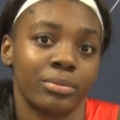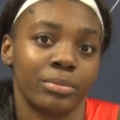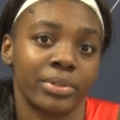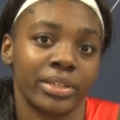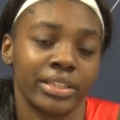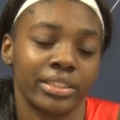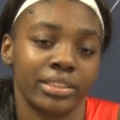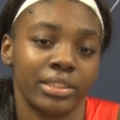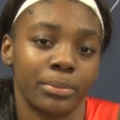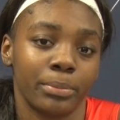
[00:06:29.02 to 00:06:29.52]

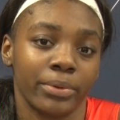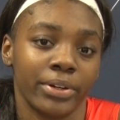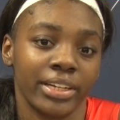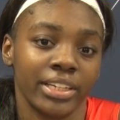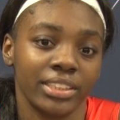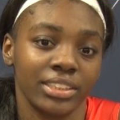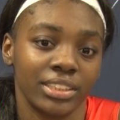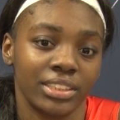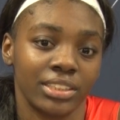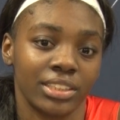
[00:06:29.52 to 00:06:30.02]
But the
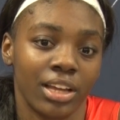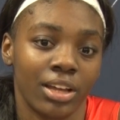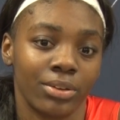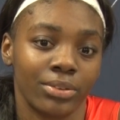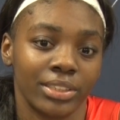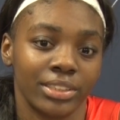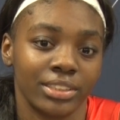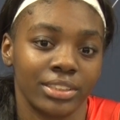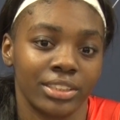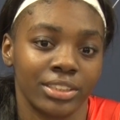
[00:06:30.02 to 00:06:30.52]
press is
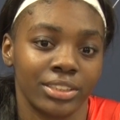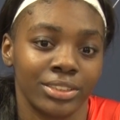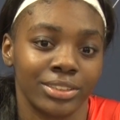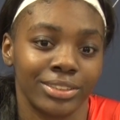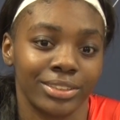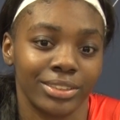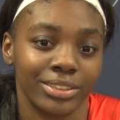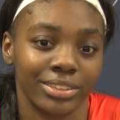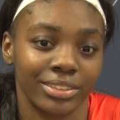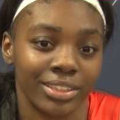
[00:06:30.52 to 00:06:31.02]
always
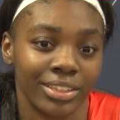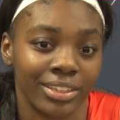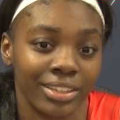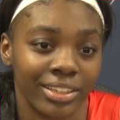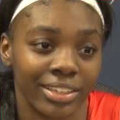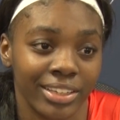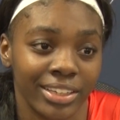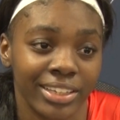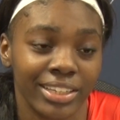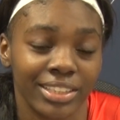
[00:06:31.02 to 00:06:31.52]

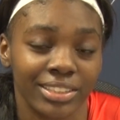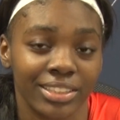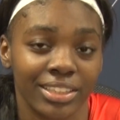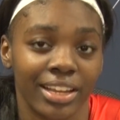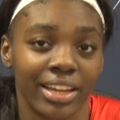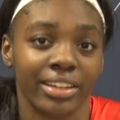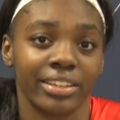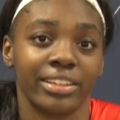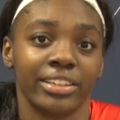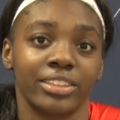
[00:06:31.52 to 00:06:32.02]
it does a
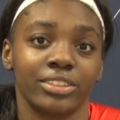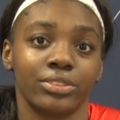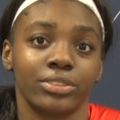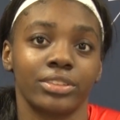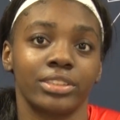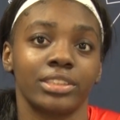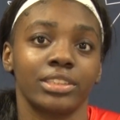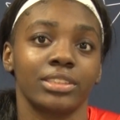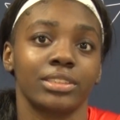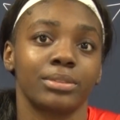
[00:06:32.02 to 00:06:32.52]
lot of things for
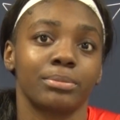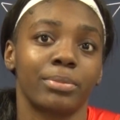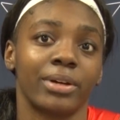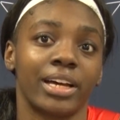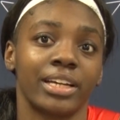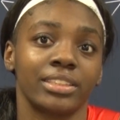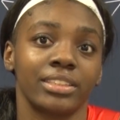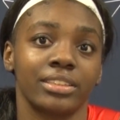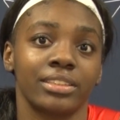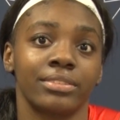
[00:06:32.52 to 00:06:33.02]
us
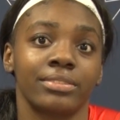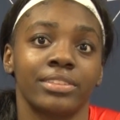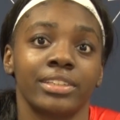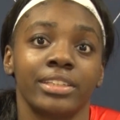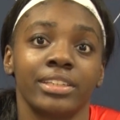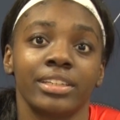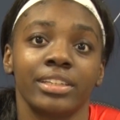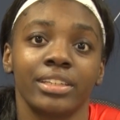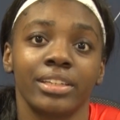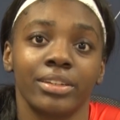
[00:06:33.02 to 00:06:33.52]

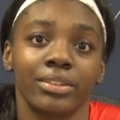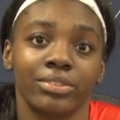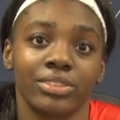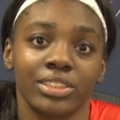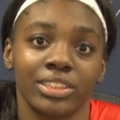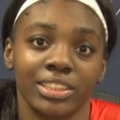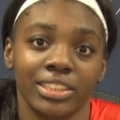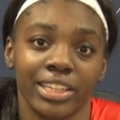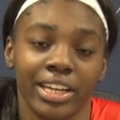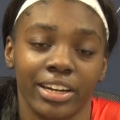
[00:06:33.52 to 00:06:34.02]
positively. We
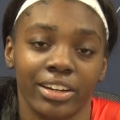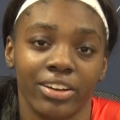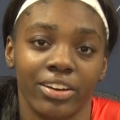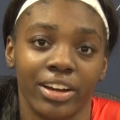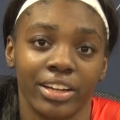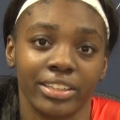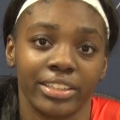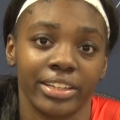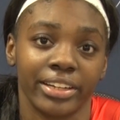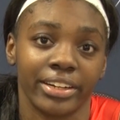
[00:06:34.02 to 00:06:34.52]
just got to go
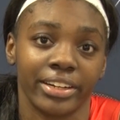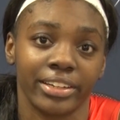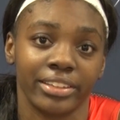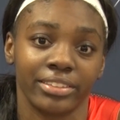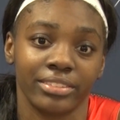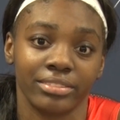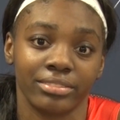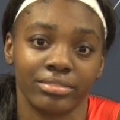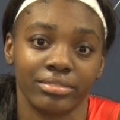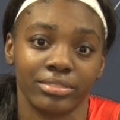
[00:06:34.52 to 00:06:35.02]
out there
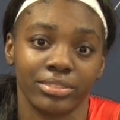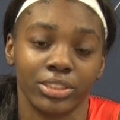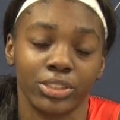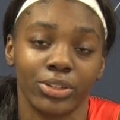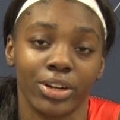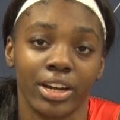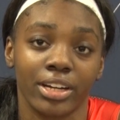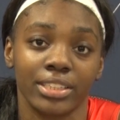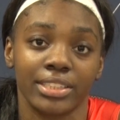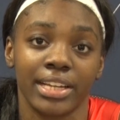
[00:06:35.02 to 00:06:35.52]
and do
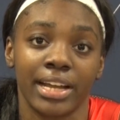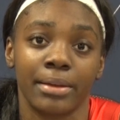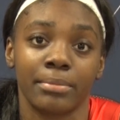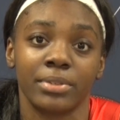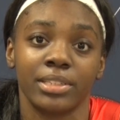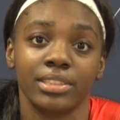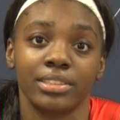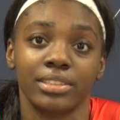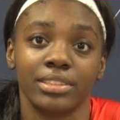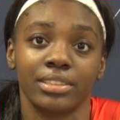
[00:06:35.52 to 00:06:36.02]
our
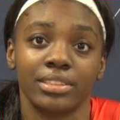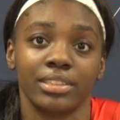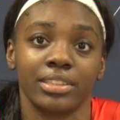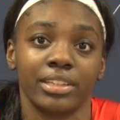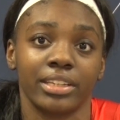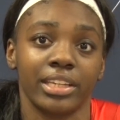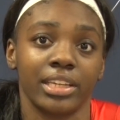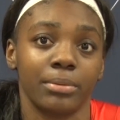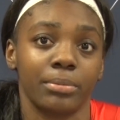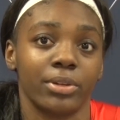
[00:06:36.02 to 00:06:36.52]
assignments
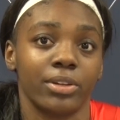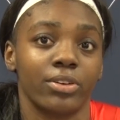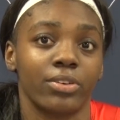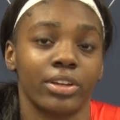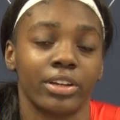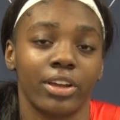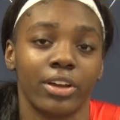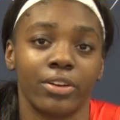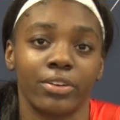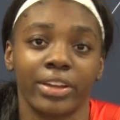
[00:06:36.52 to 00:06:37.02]
and keep it going
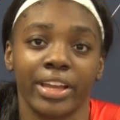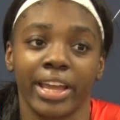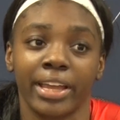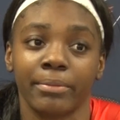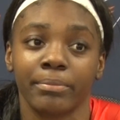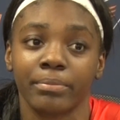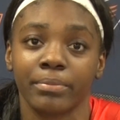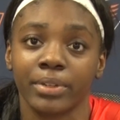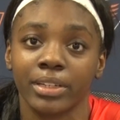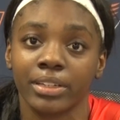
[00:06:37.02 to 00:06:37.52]
the whole
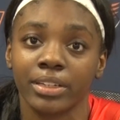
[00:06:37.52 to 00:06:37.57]
game.